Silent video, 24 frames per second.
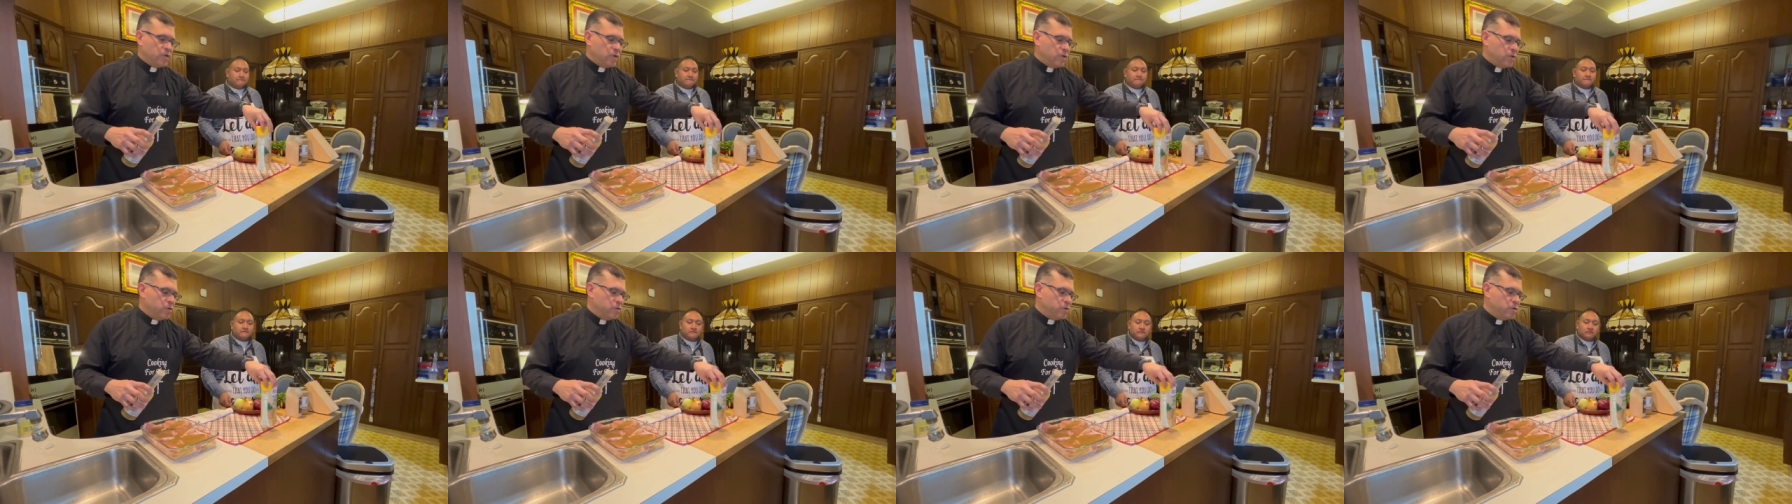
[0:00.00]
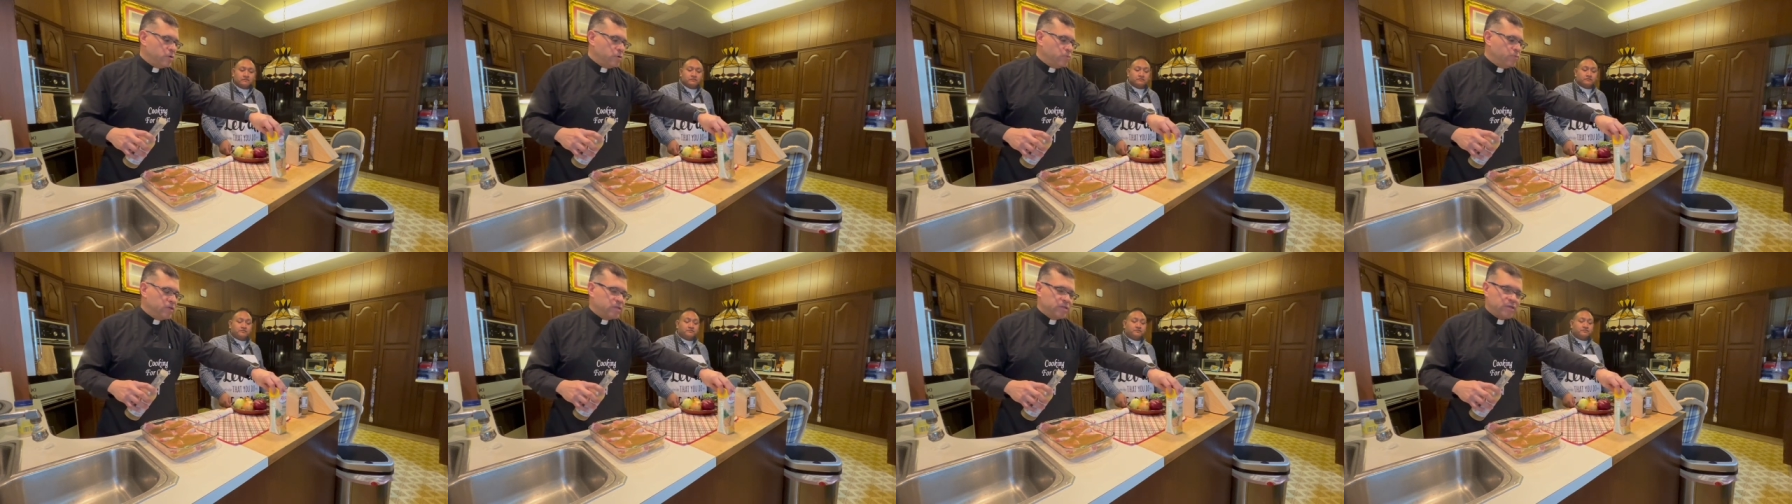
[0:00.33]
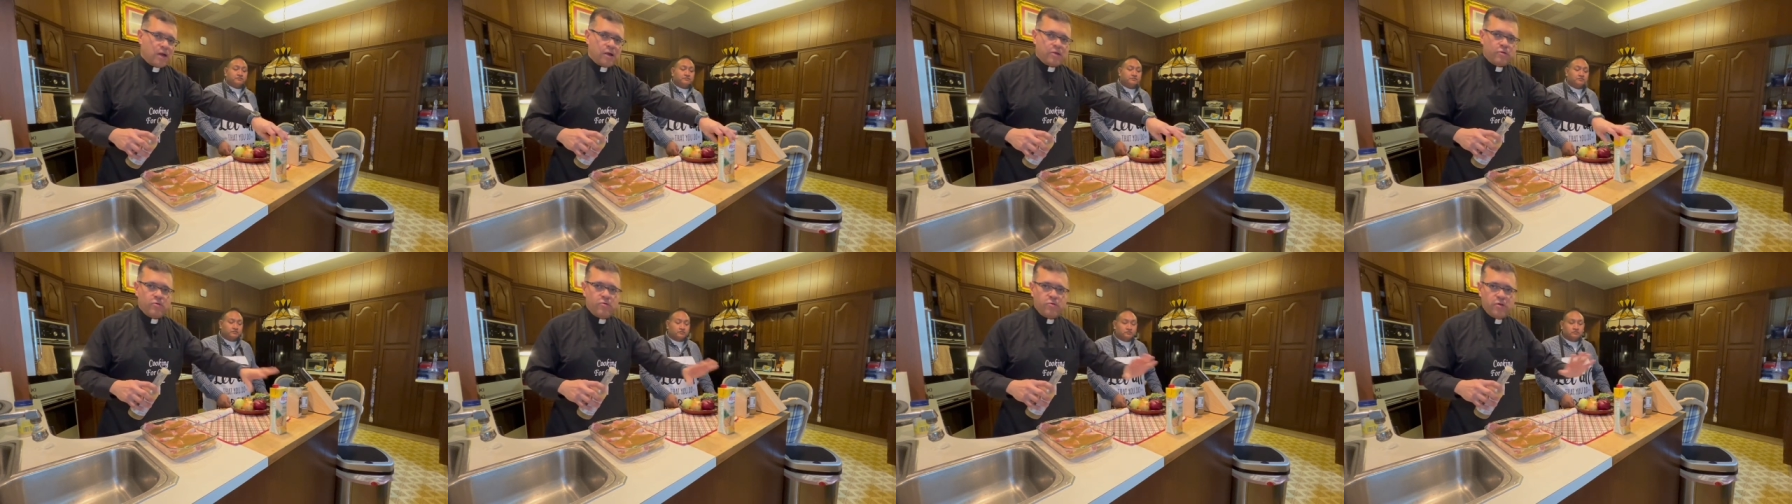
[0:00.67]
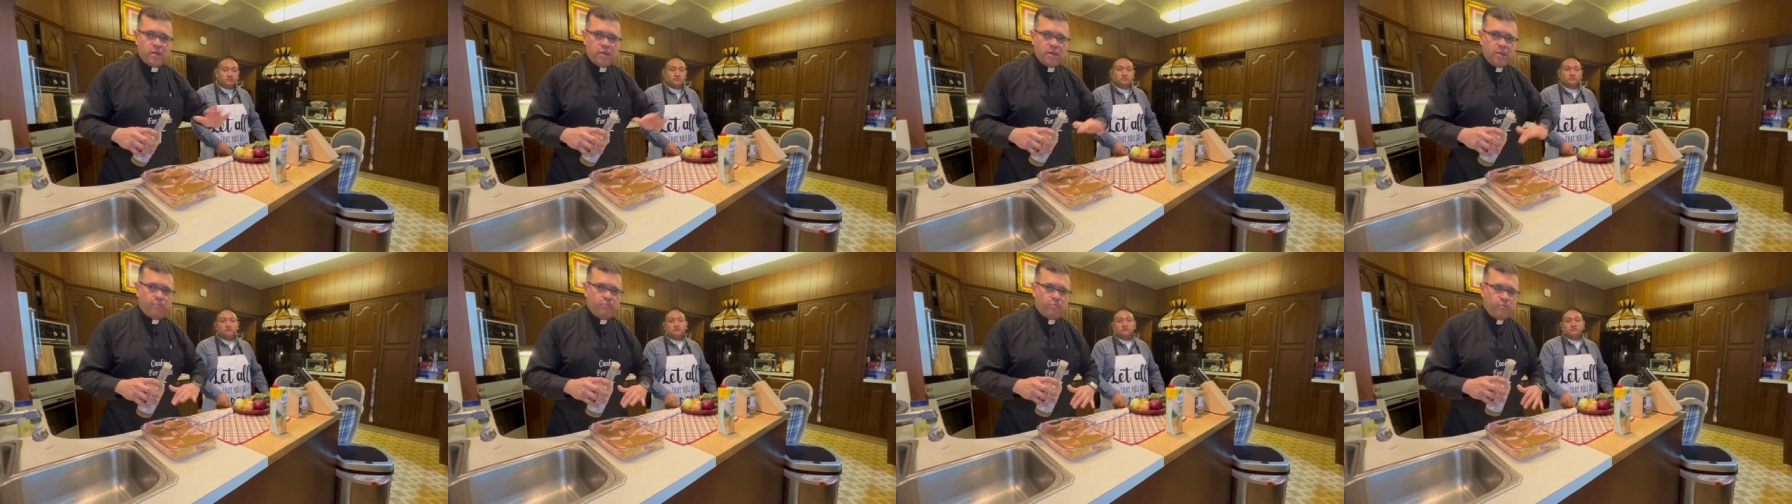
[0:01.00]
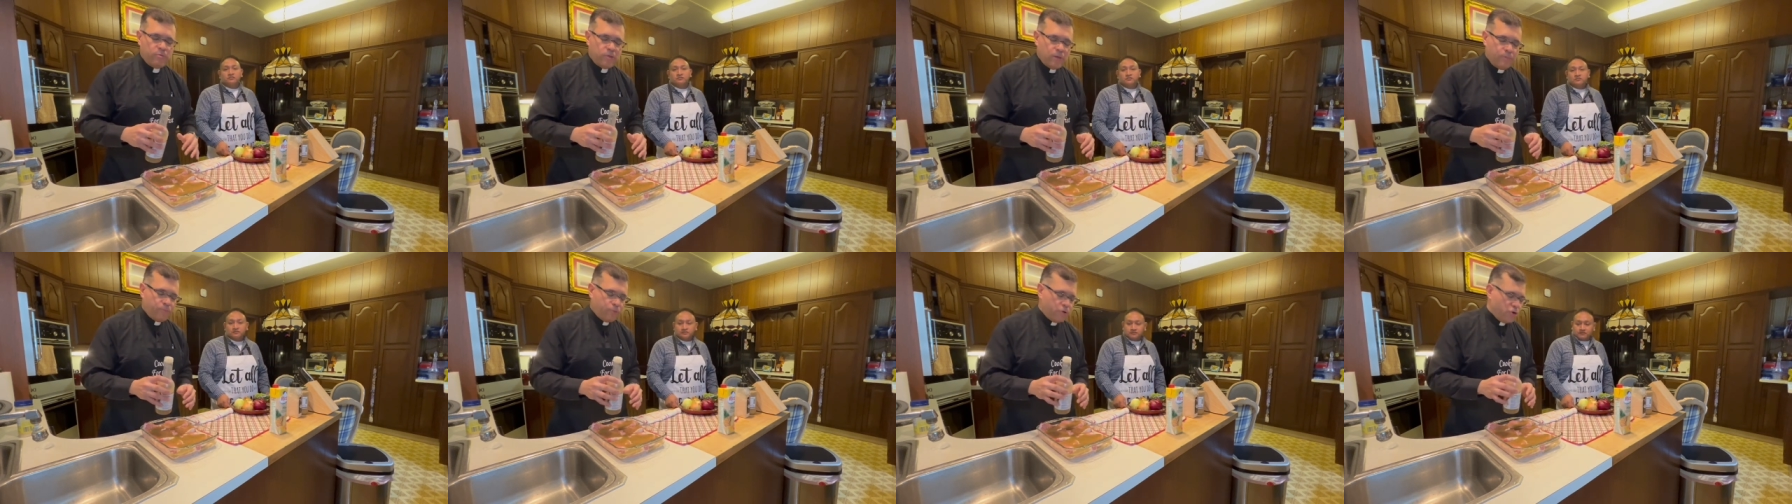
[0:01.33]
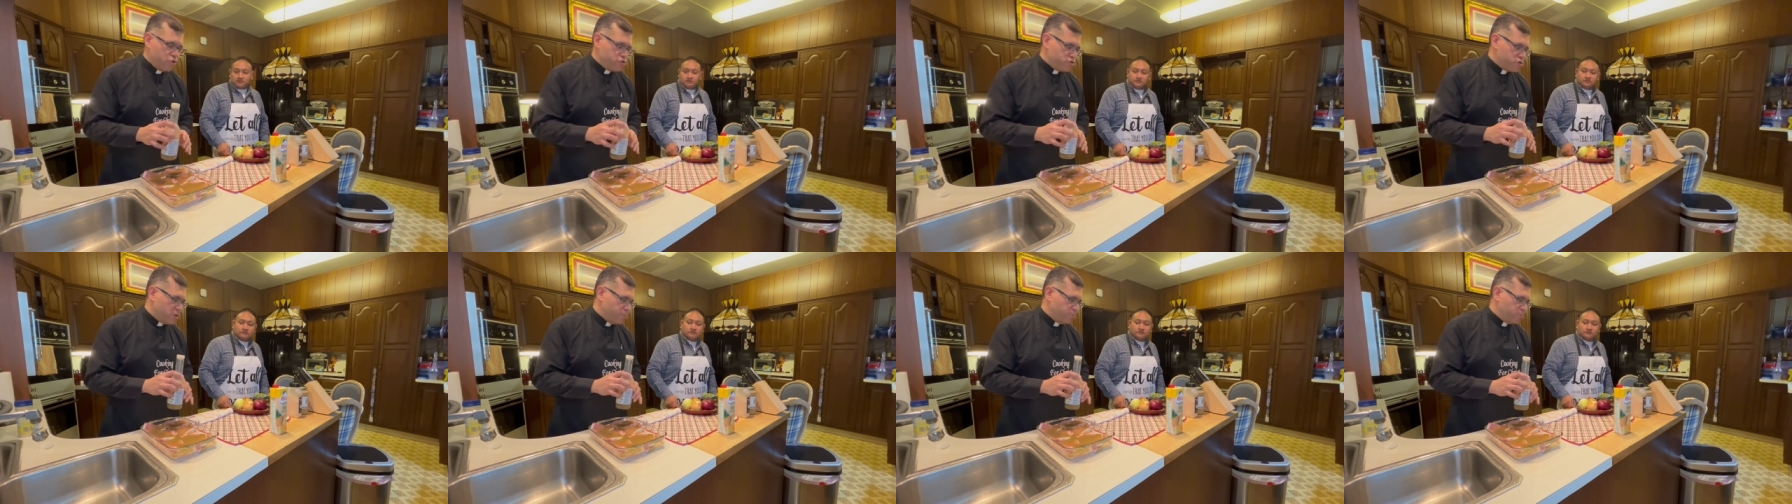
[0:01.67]
it until we start cooking the
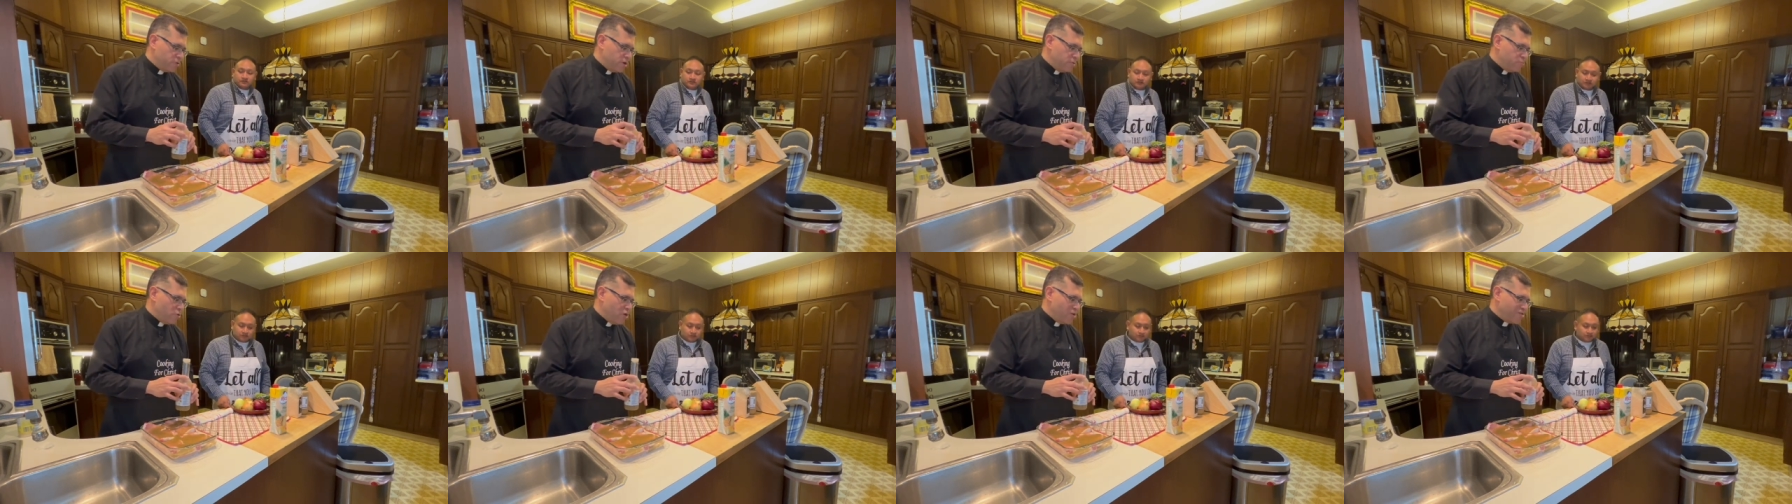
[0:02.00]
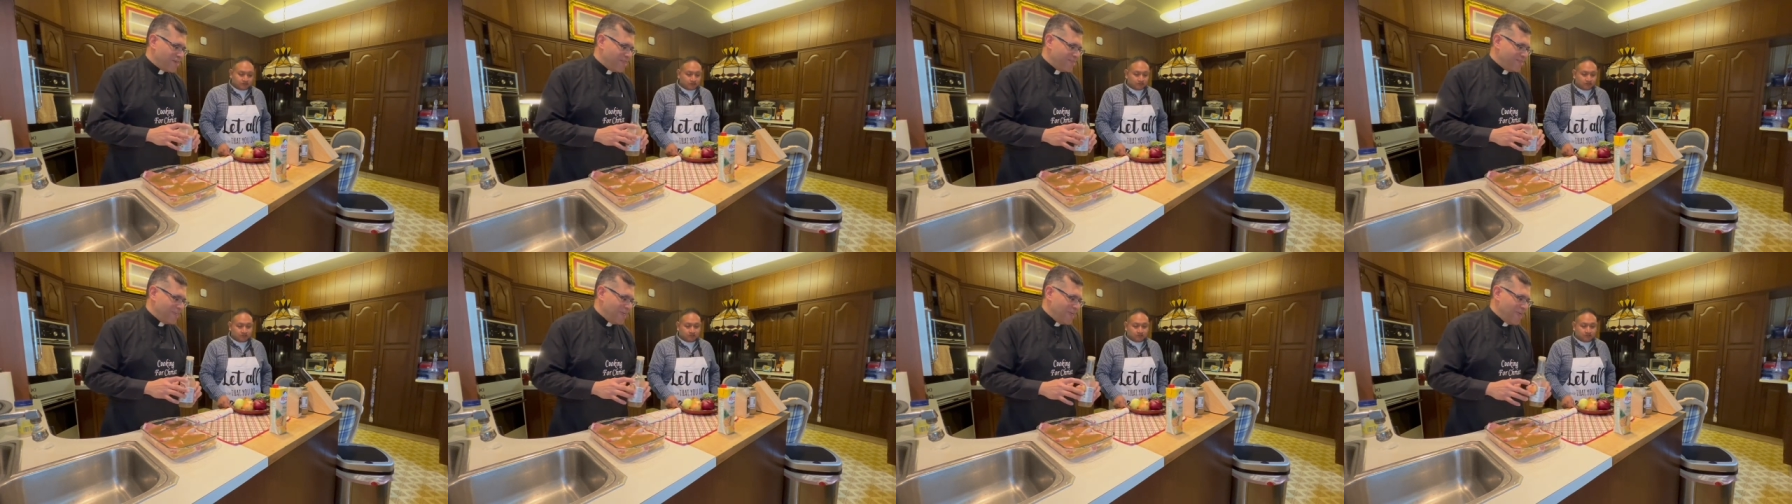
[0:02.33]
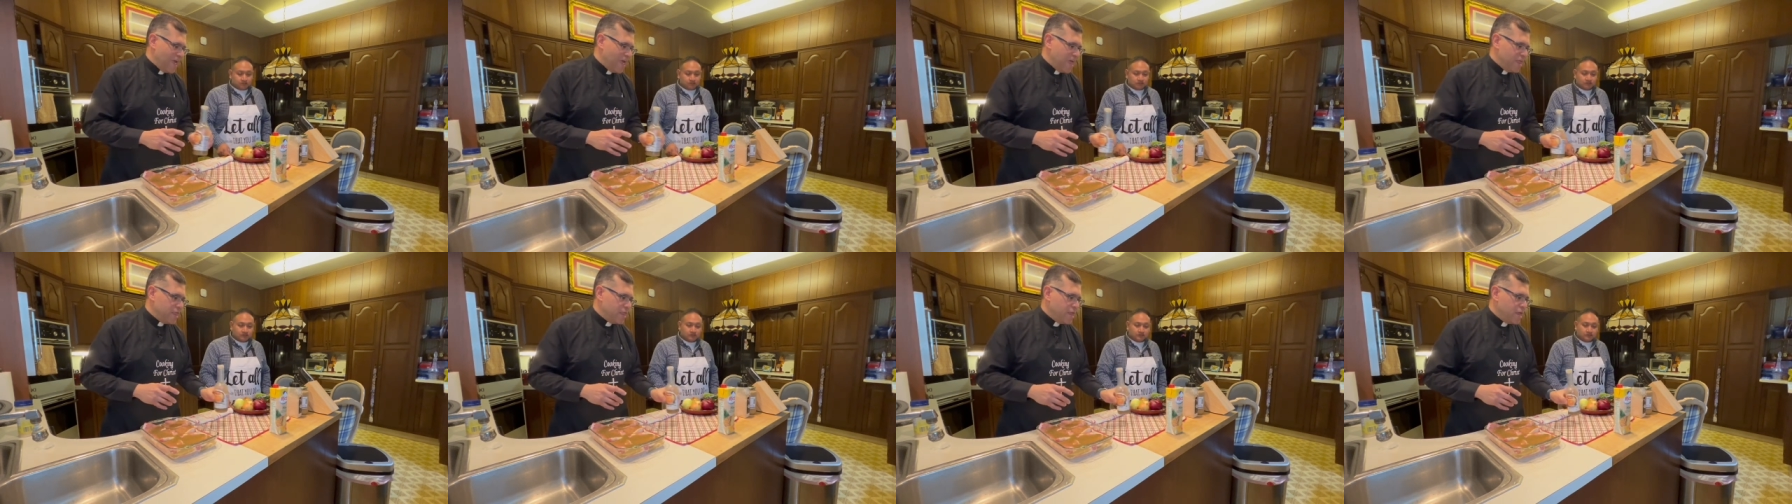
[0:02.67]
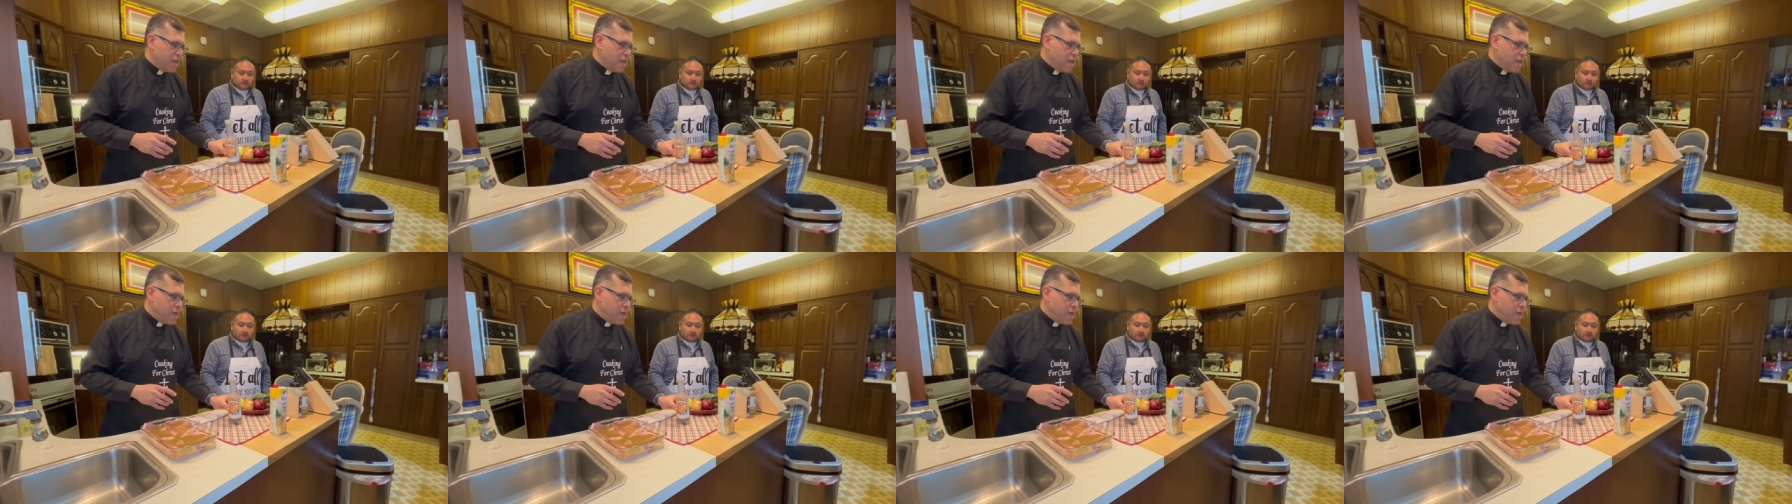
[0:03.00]
pork chop, pretty much at the end,